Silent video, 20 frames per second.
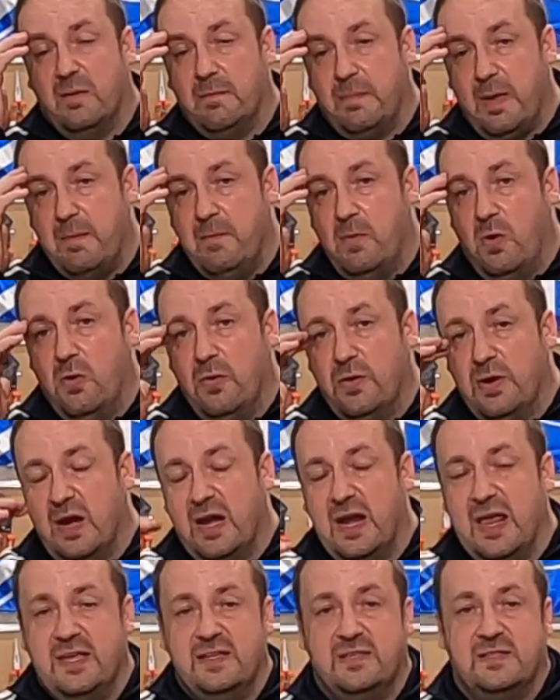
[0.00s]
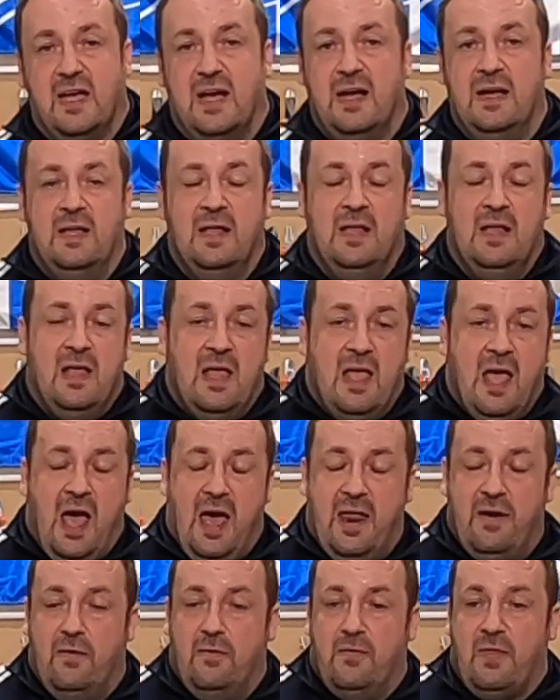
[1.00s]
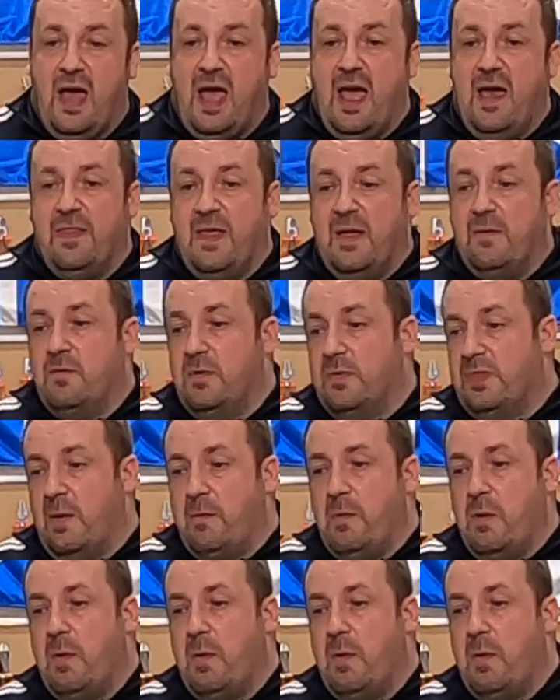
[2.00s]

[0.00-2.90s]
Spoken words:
a bit more neater and all that. And then we